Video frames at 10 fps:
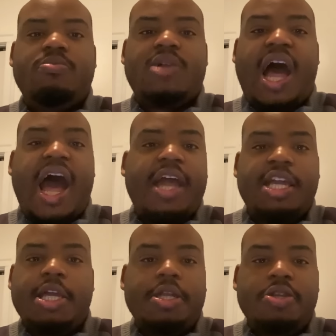
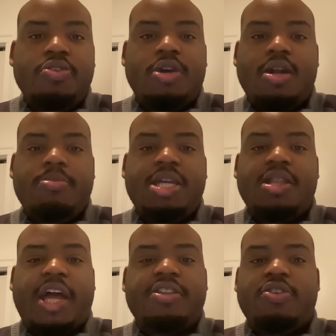high-end, you know what I mean?
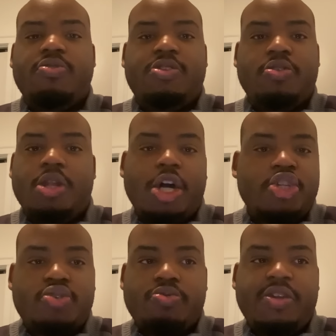Like, they're
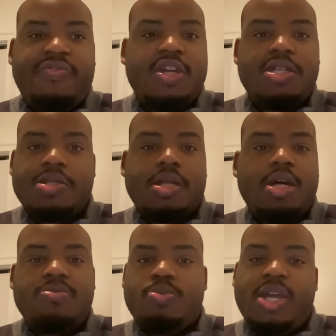luxury fitness
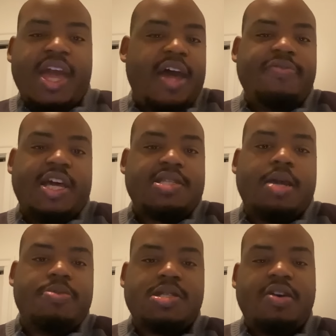clubs. We have that
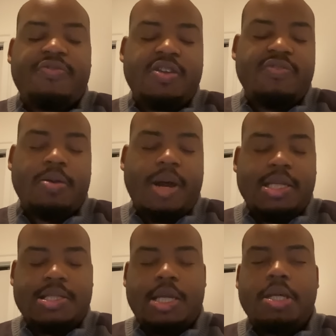type of stuff. Even in my
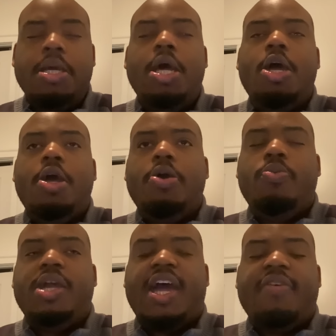state,
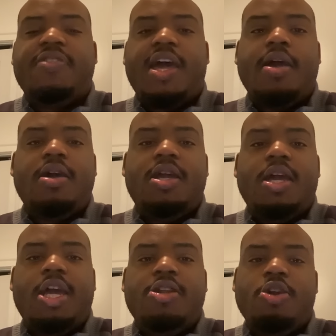we have that.
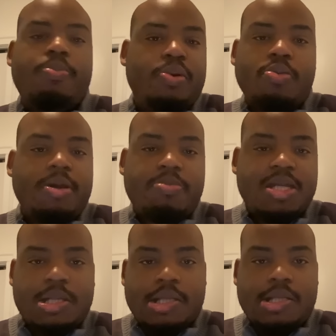And they're booming
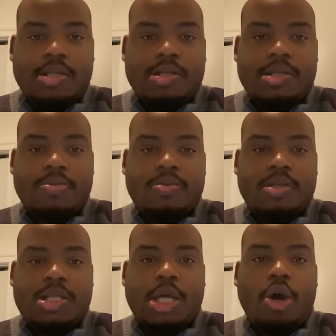businesses.
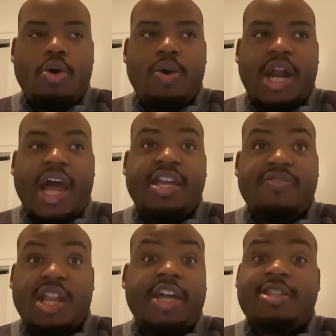So, and I
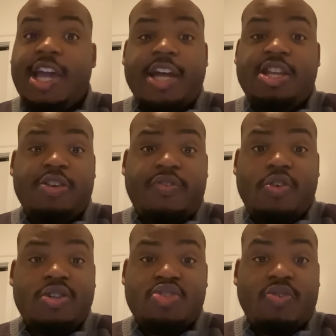even like the idea of
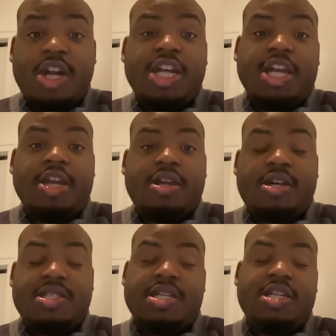Curtis running it
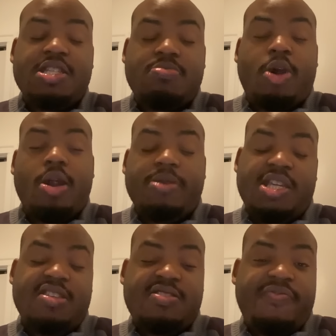because it is smart. I mean,
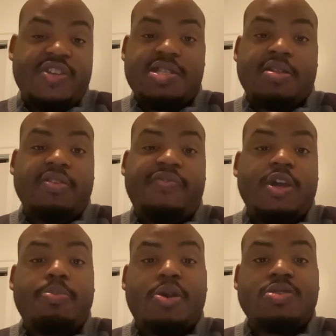he's a physically
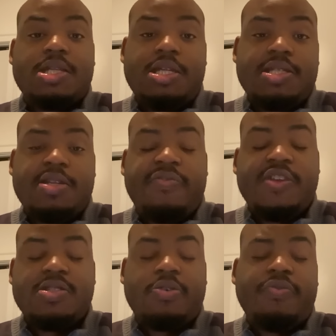fit person. He's into
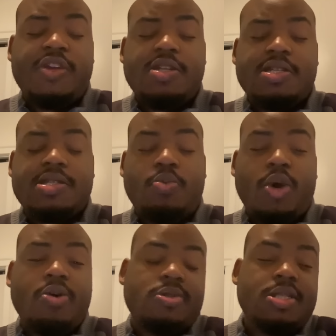physical fitness and
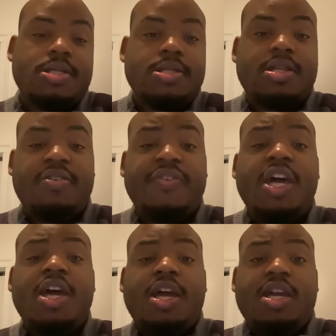wellness and stuff.
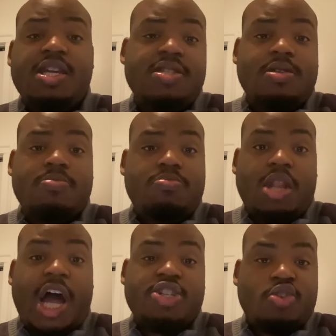He's a
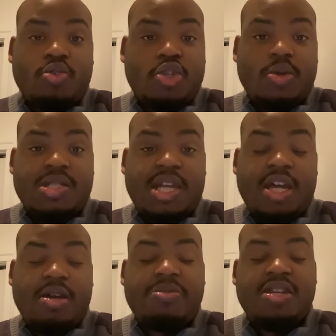logical choice to
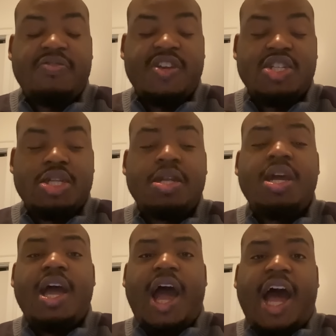head up the division.
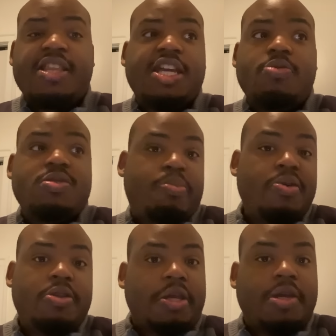I think it was
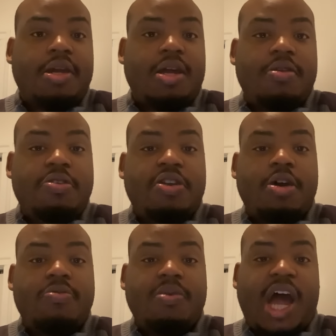brilliant. You
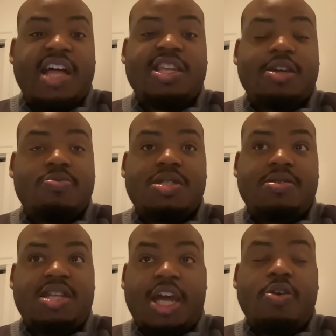know, I think it was
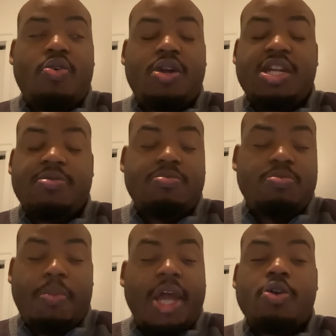dead on and
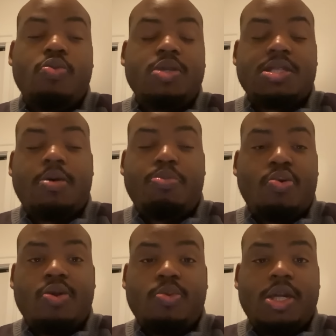Michael was on
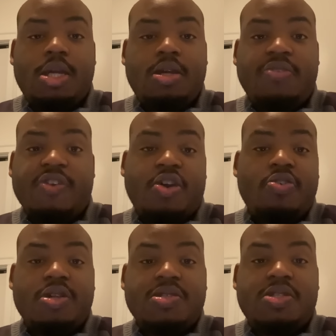board with it. Even
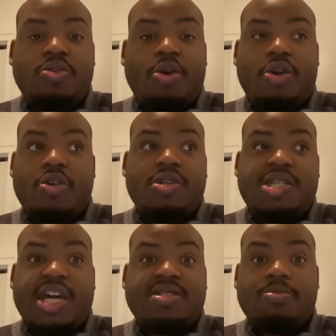Curtis, you know, Curtis
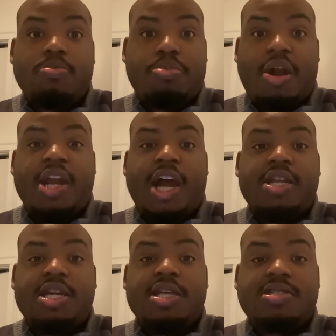has some bright
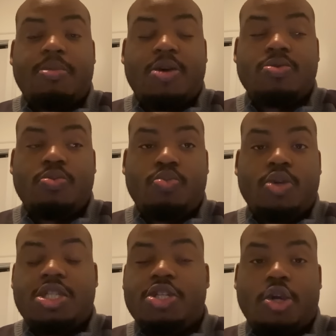ideas about
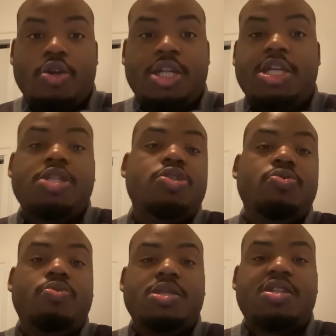what to turn it
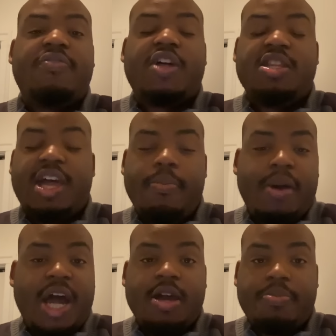into and stuff like that.
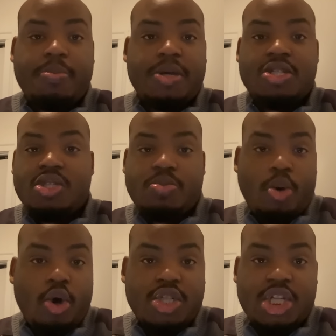Buy up a bunch of
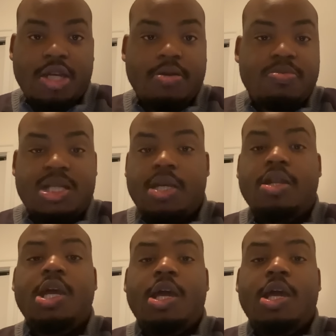small gyms and,